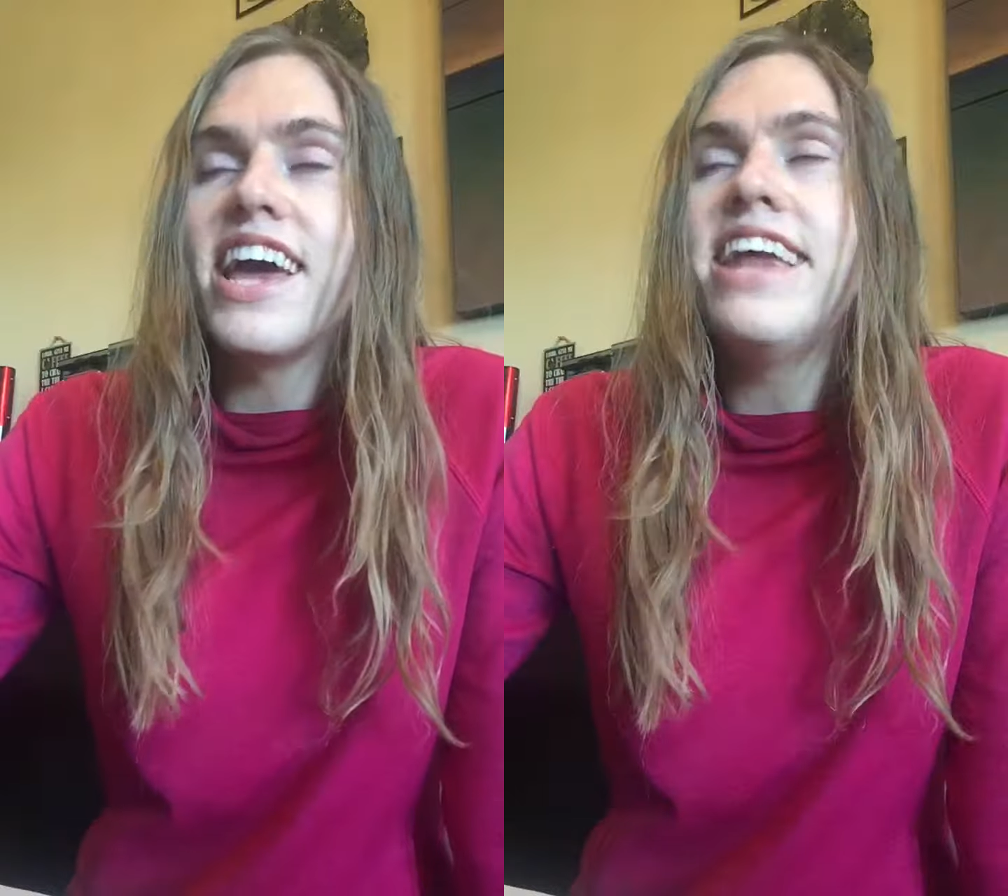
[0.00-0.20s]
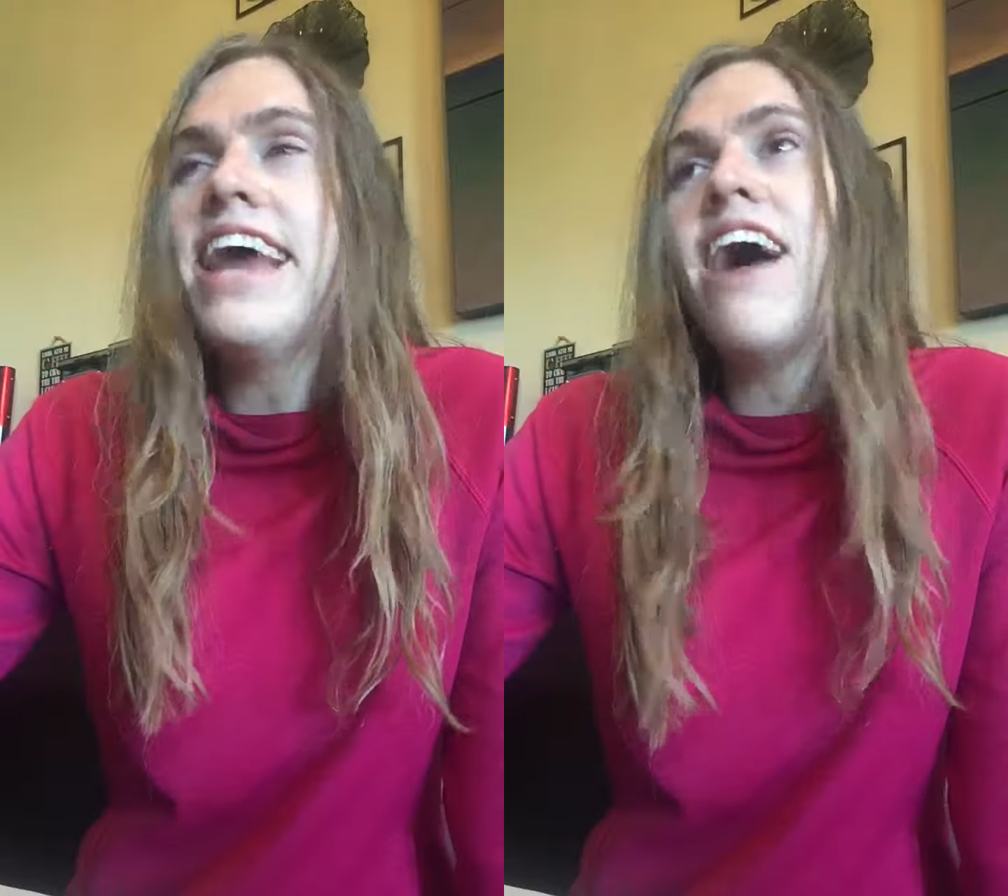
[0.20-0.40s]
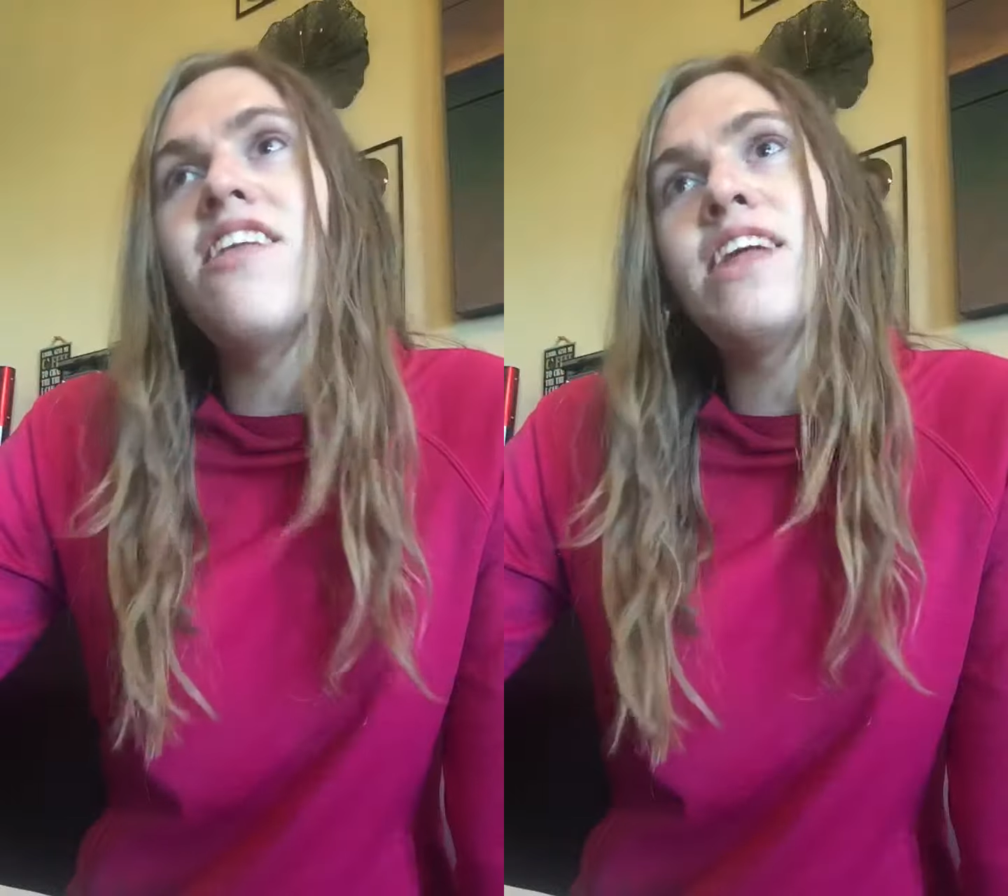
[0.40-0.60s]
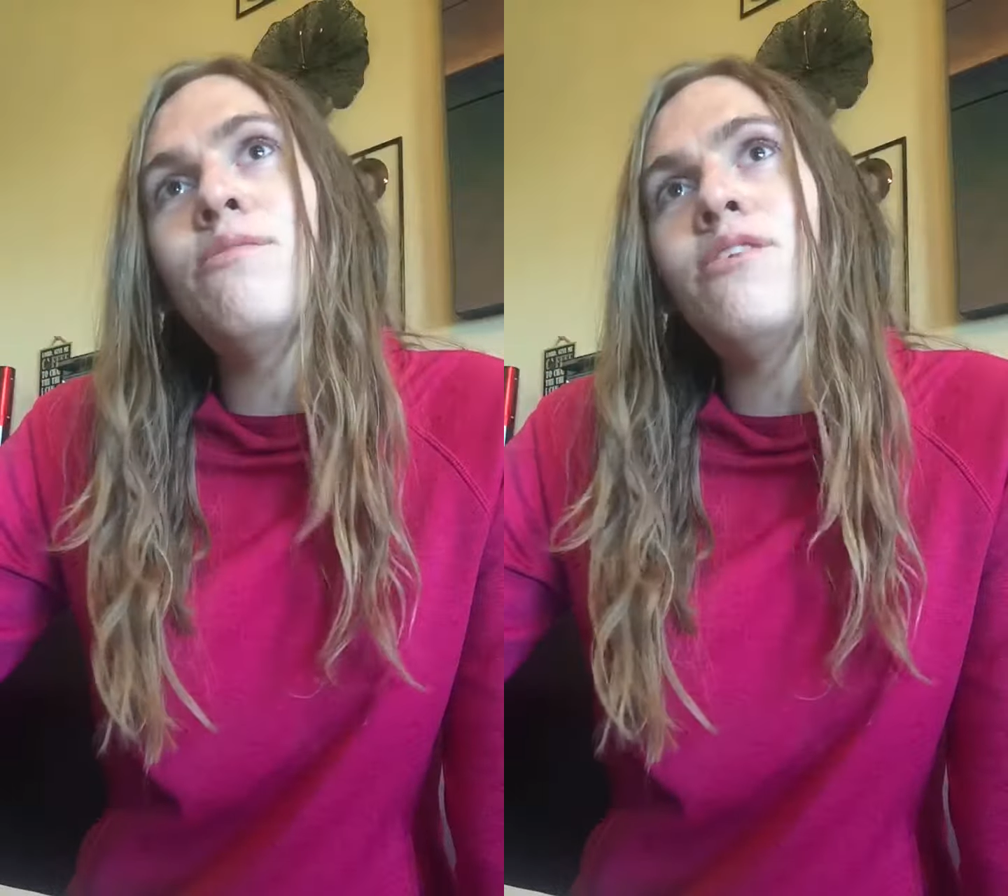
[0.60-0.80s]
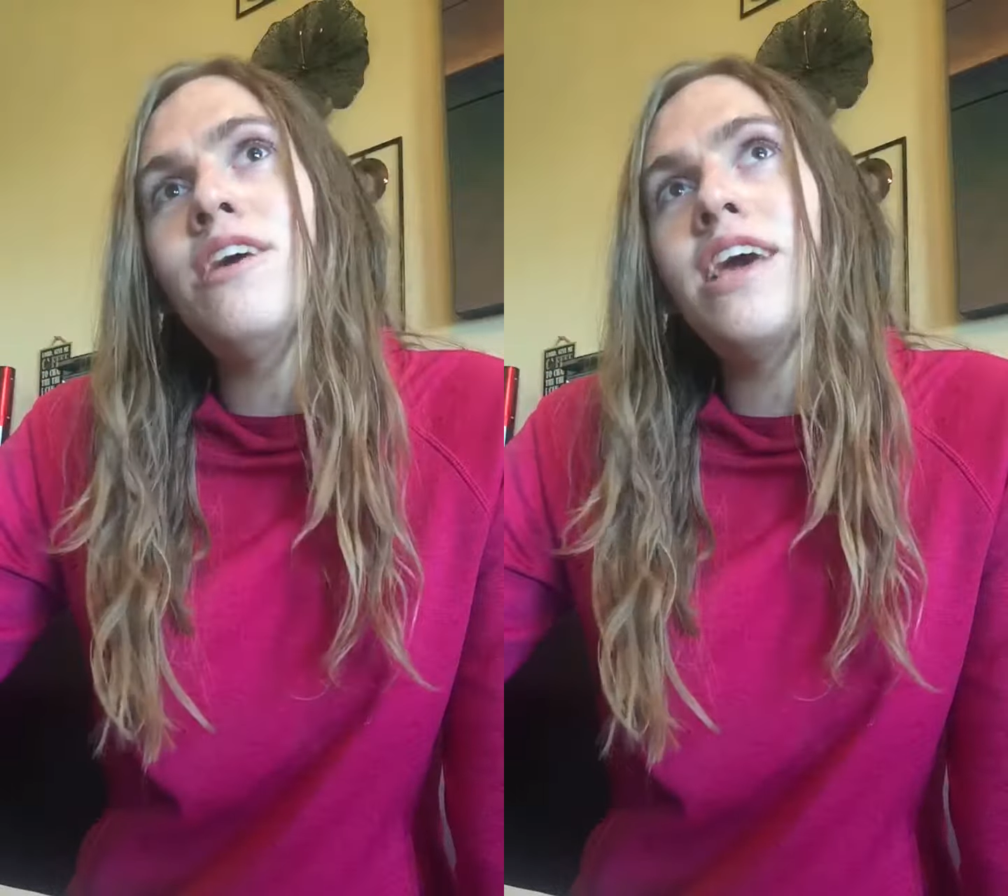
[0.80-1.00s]
And now that I'm
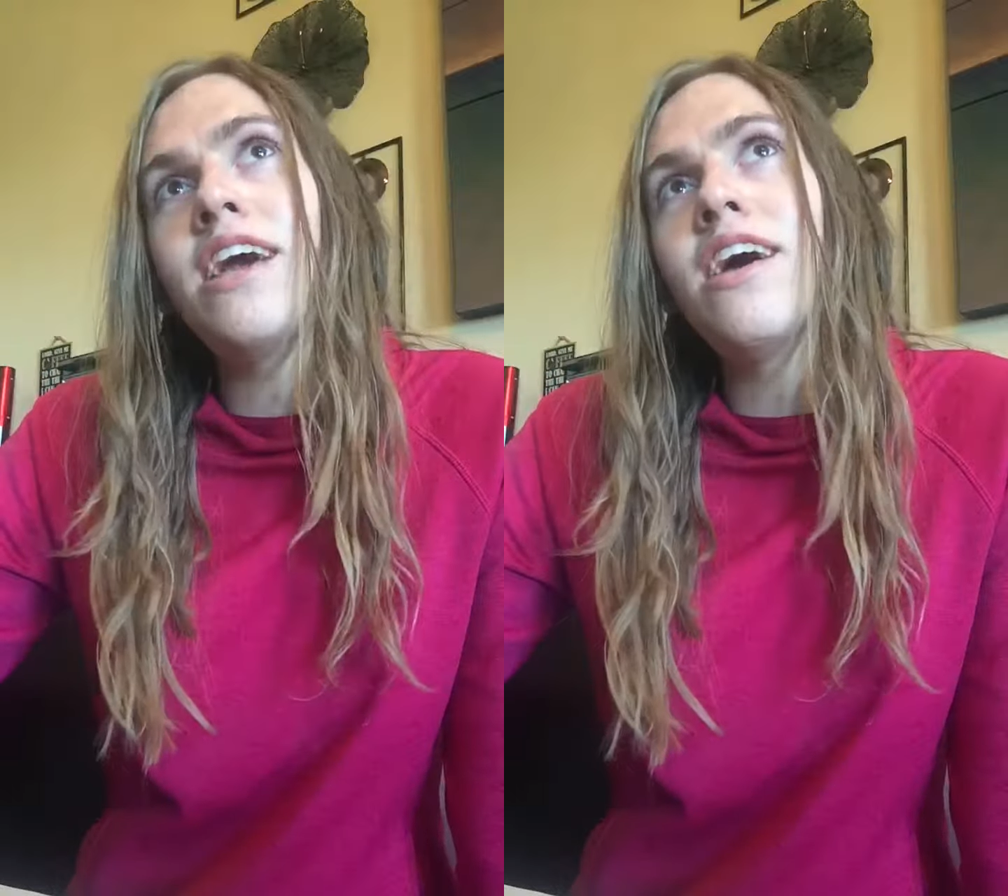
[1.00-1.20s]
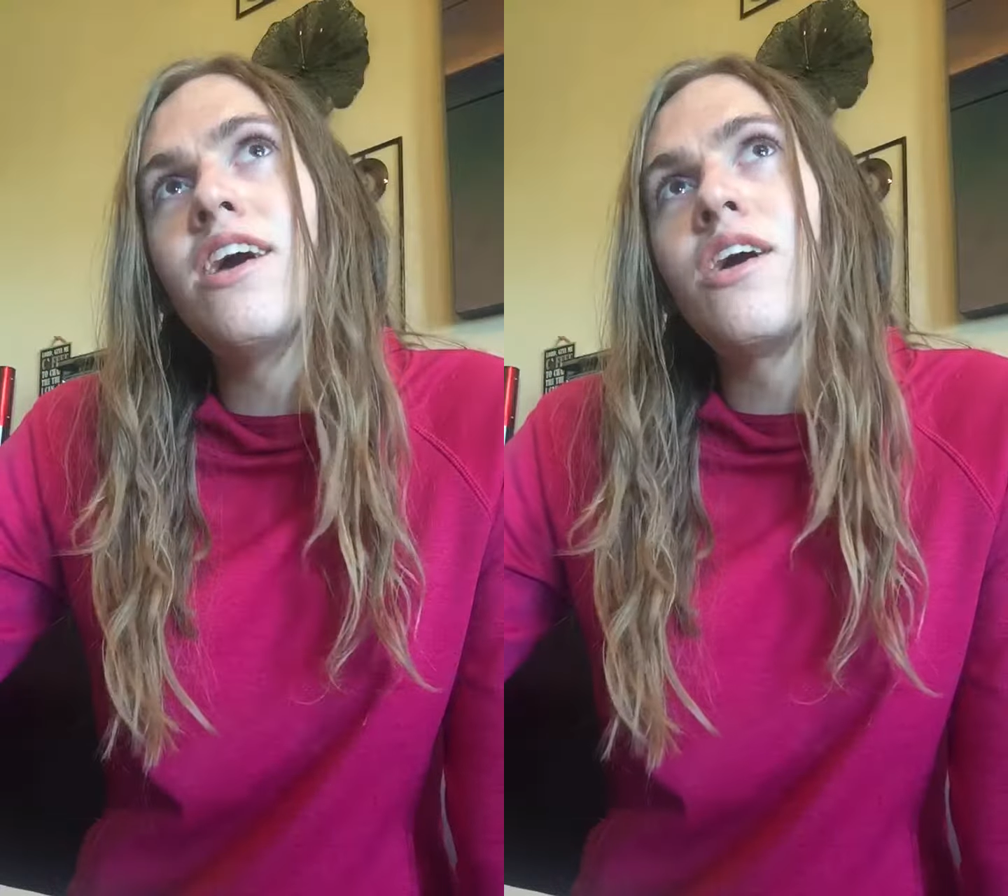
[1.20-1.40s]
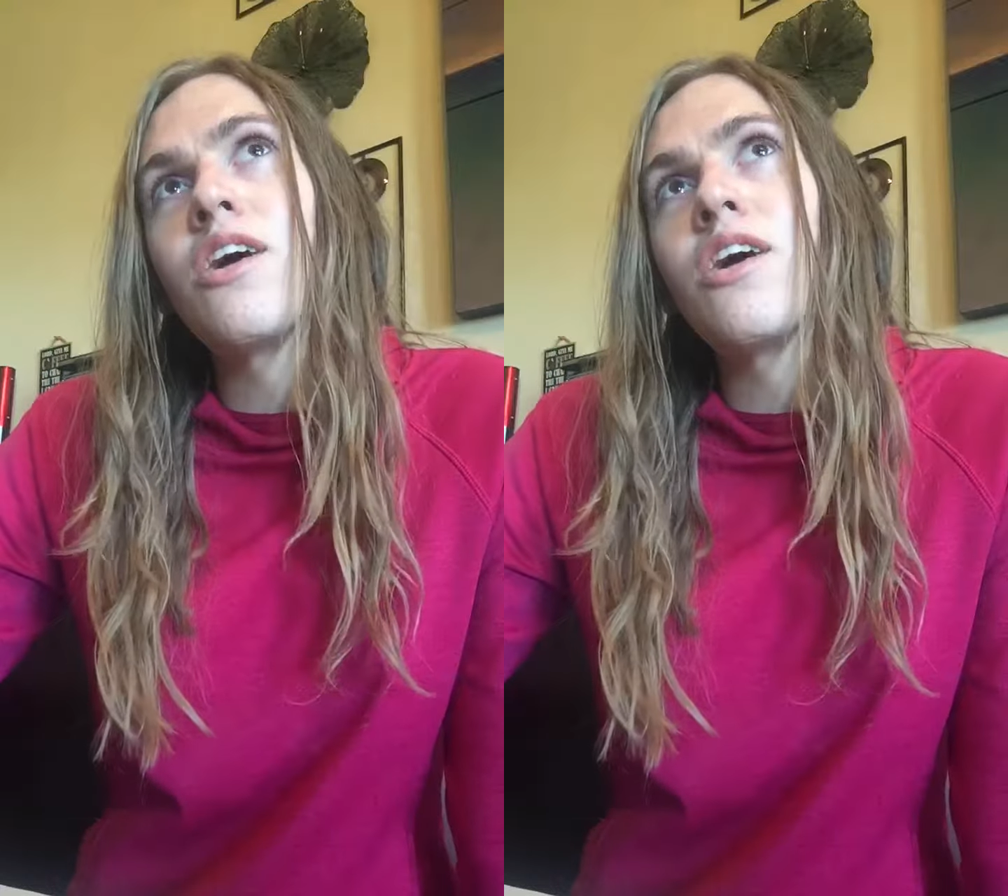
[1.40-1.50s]
seeing